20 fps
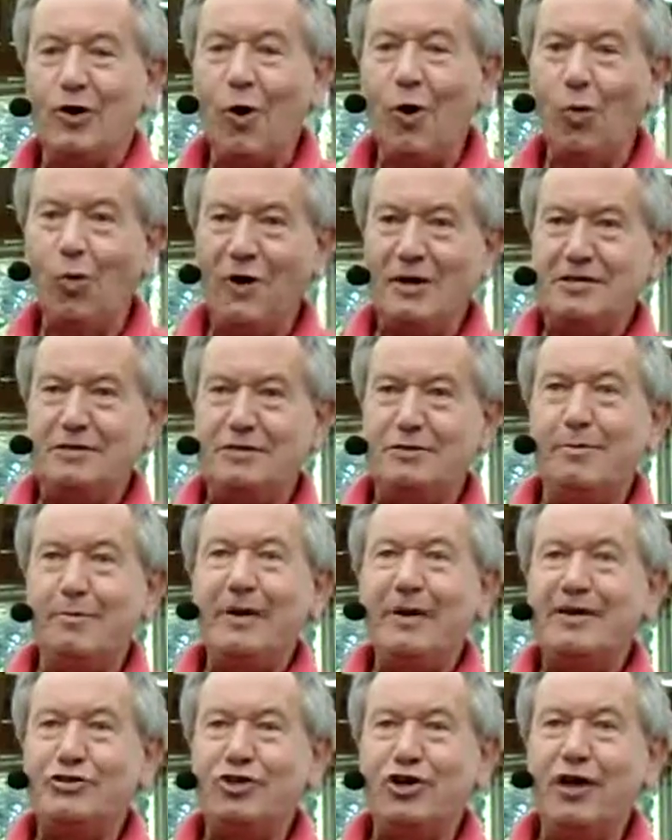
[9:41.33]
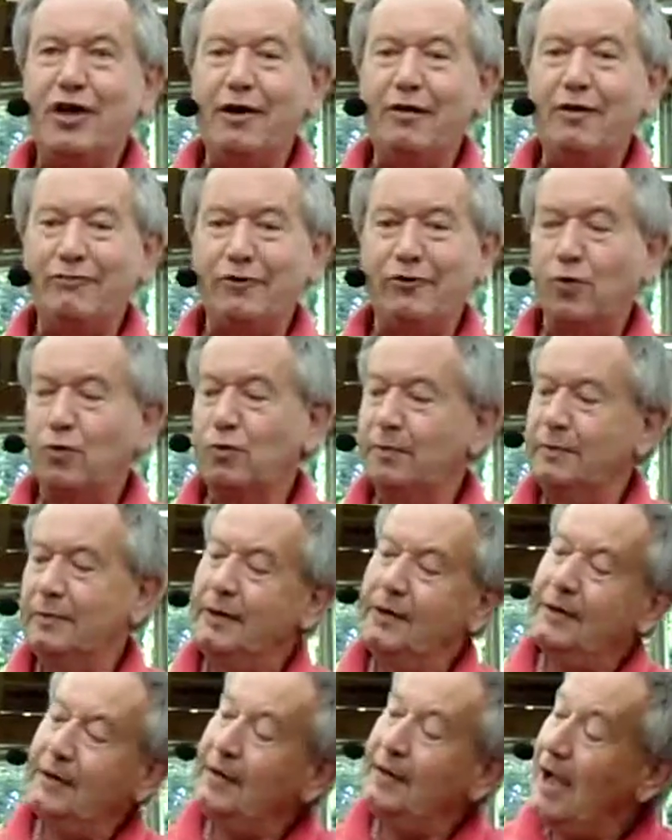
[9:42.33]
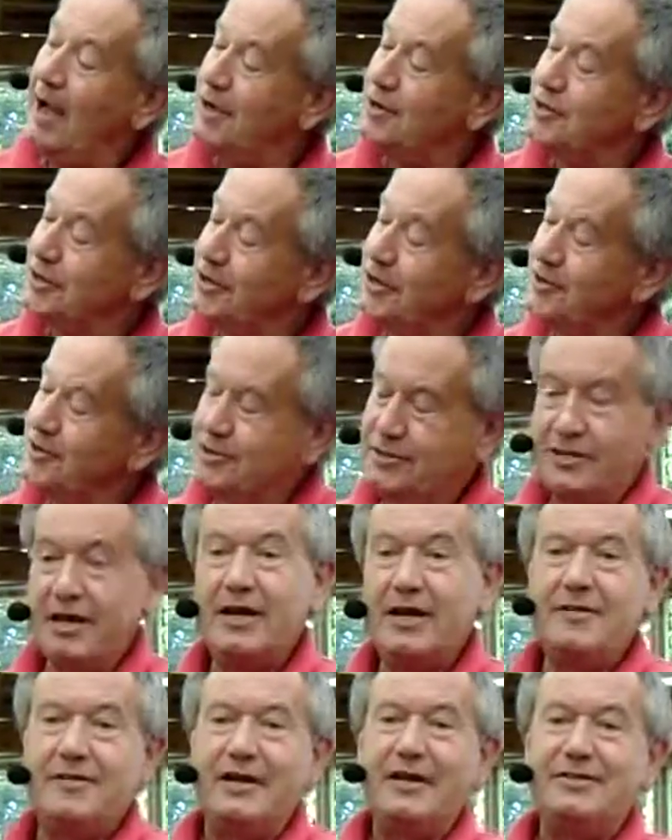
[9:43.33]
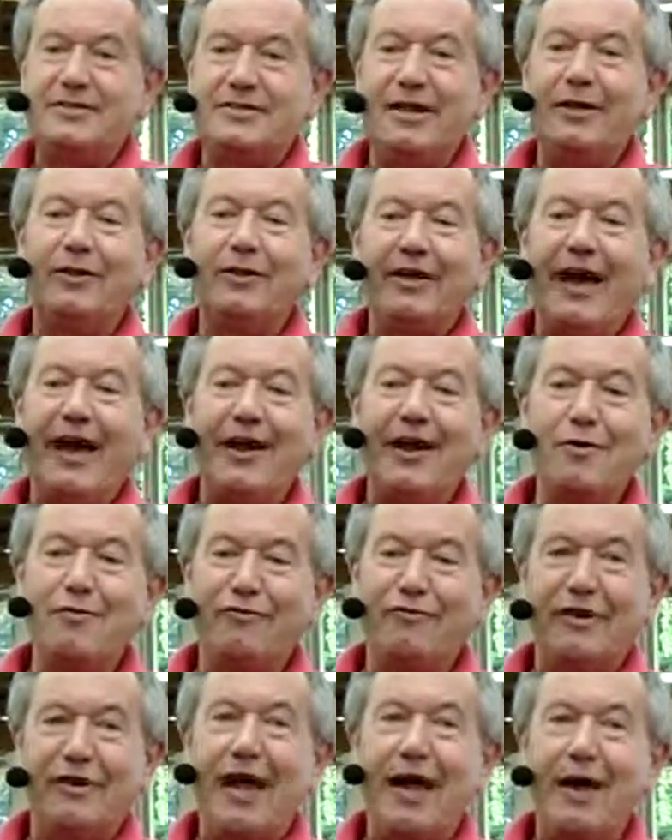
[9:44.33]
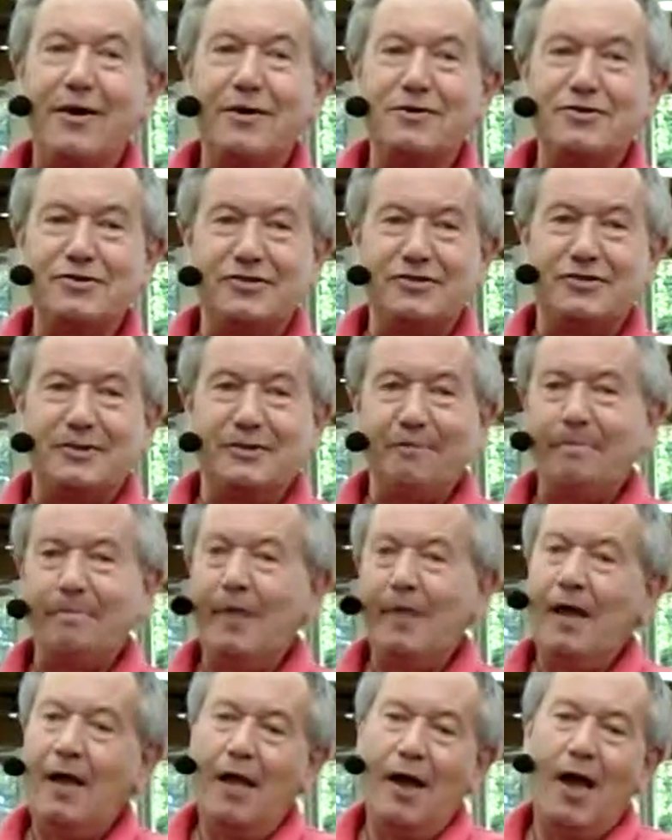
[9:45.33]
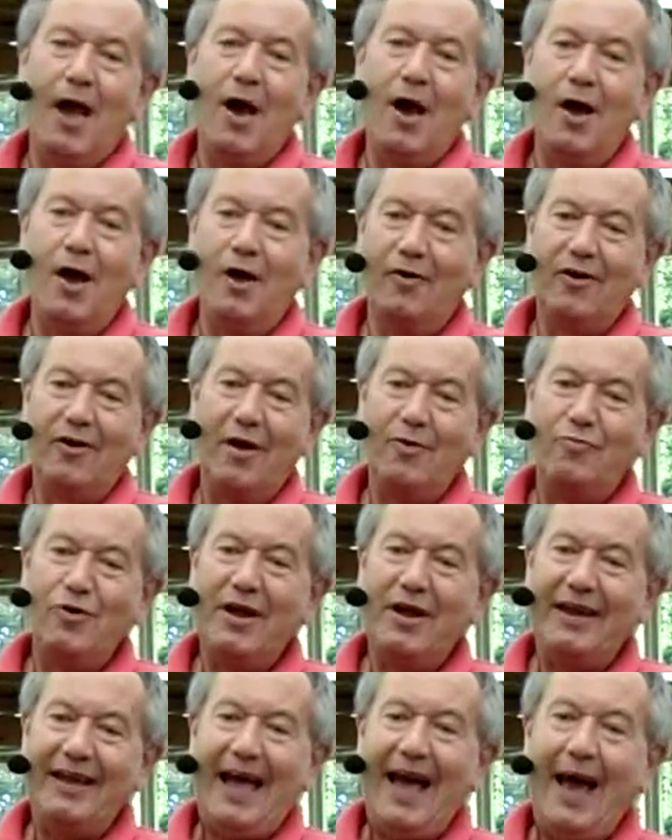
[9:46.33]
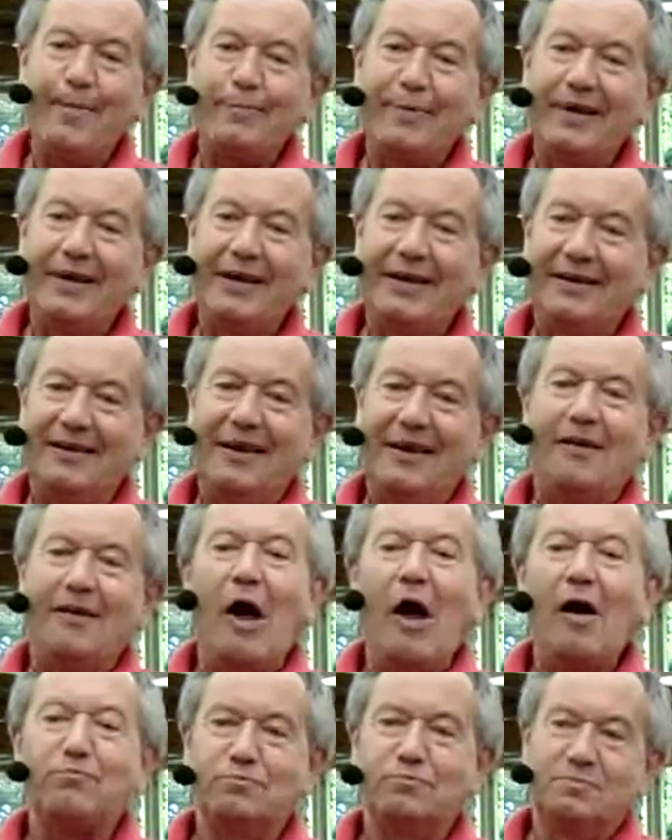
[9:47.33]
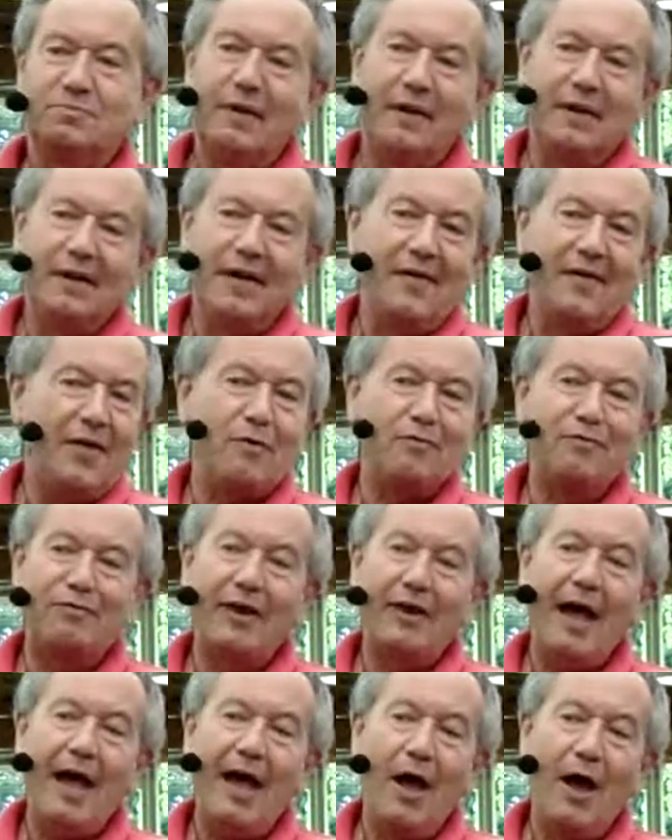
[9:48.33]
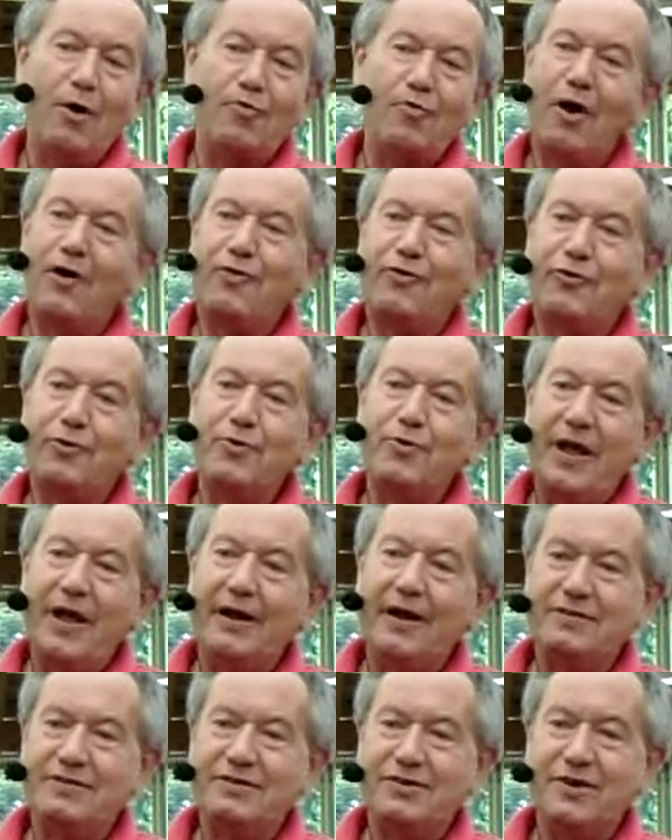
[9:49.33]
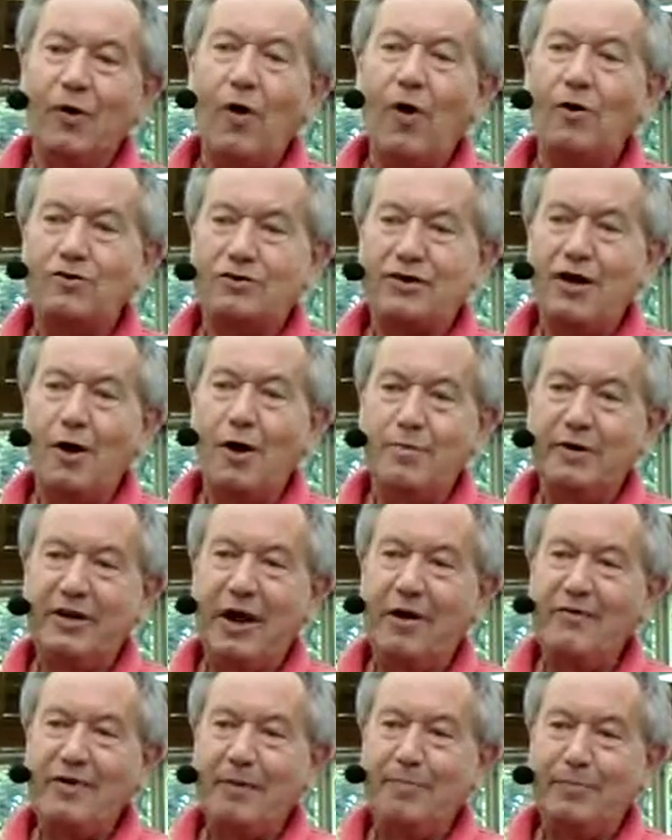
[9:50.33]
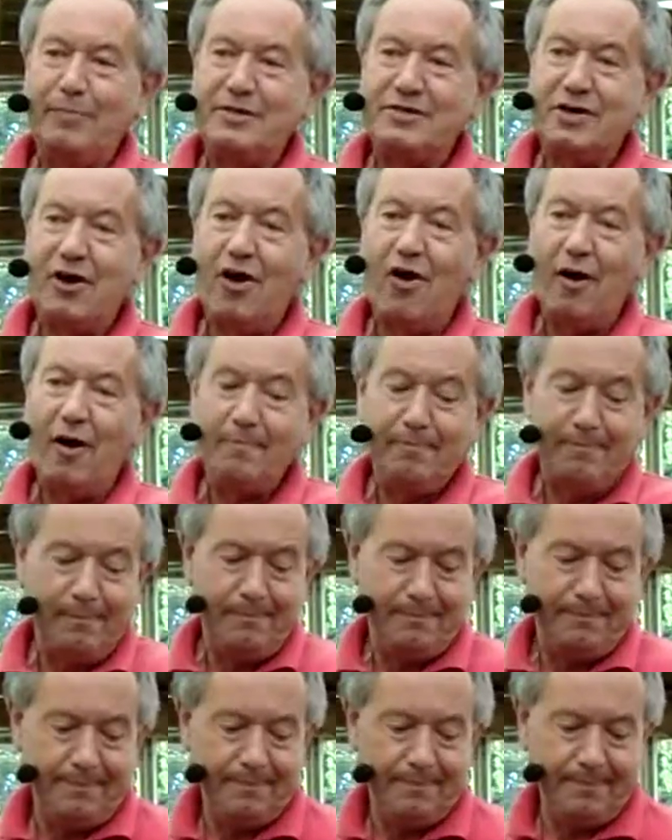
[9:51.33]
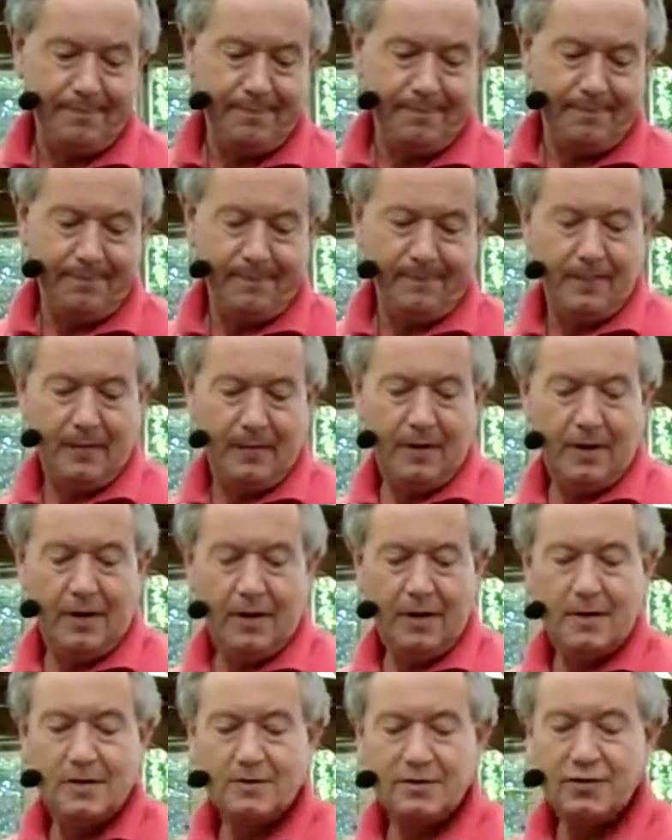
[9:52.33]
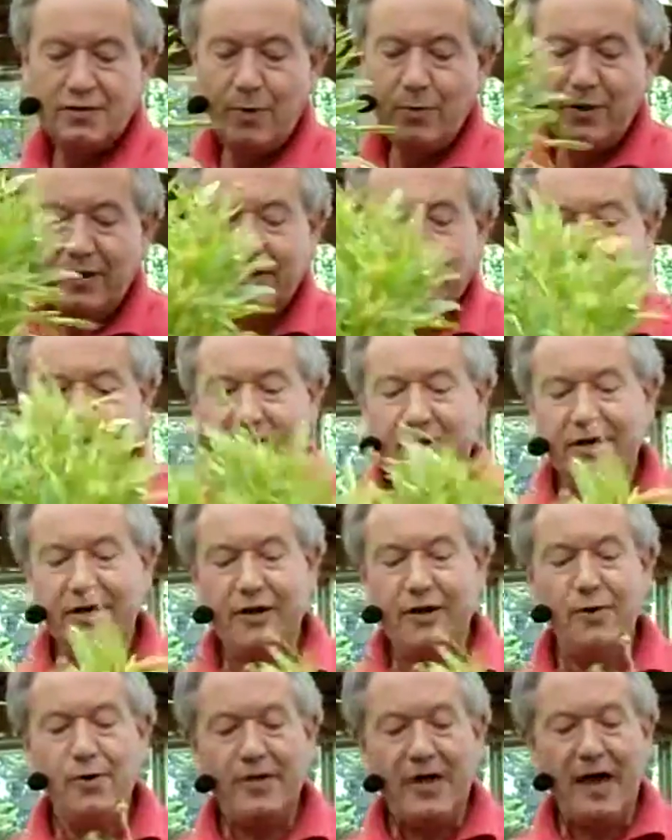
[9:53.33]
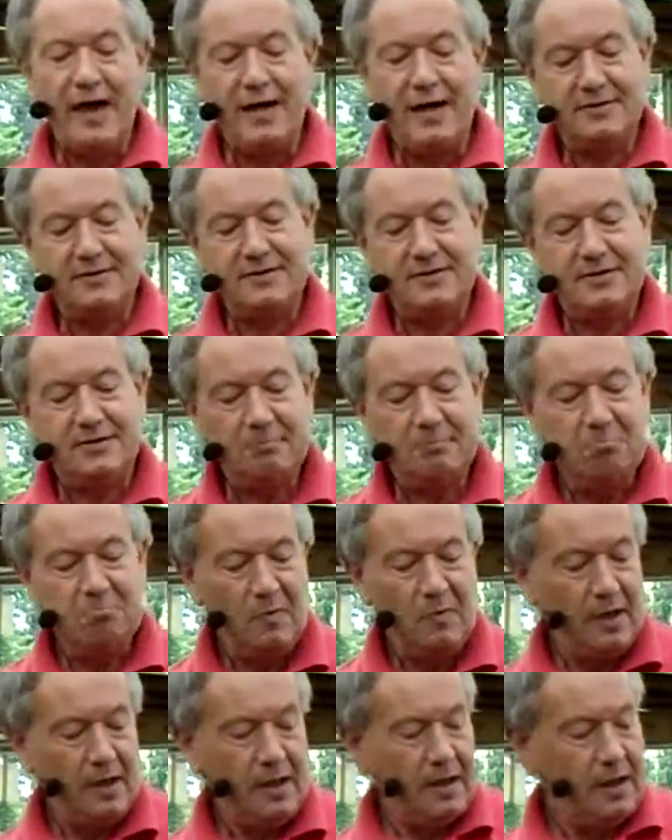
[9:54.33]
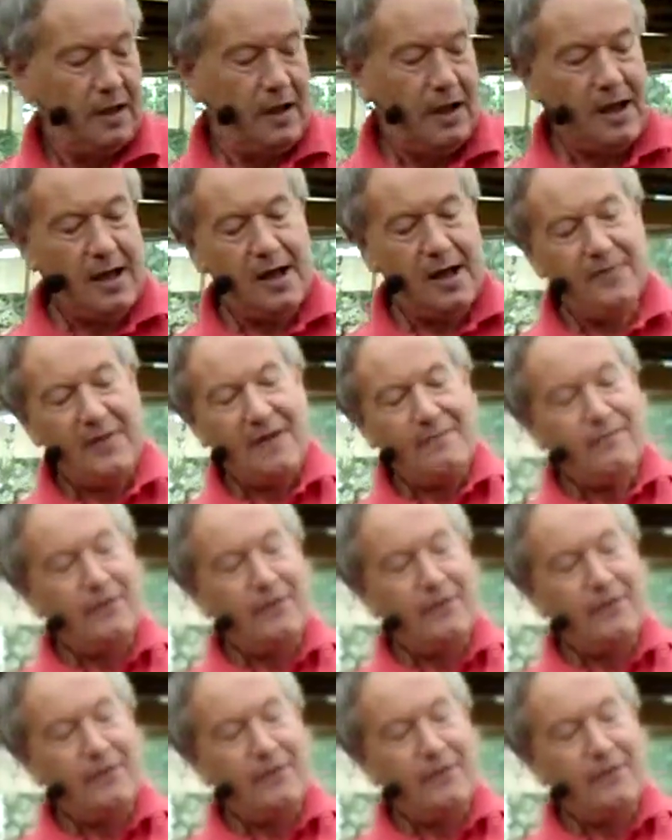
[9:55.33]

always to be cheerful. And you can see these little yellow flowers are really happy. They'll flower right through now until October, November time. So we could include that, and that